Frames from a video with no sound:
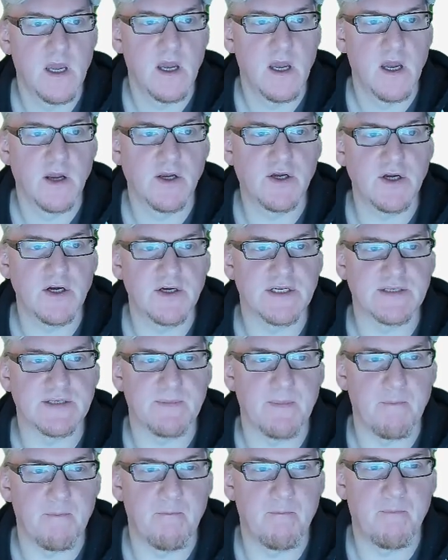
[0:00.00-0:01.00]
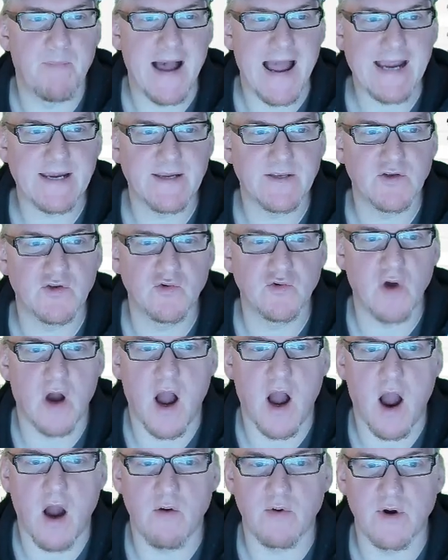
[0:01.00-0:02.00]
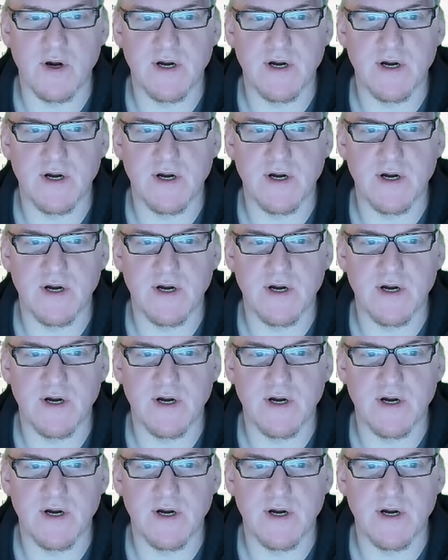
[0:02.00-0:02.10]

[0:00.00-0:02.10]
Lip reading: Good. Back to our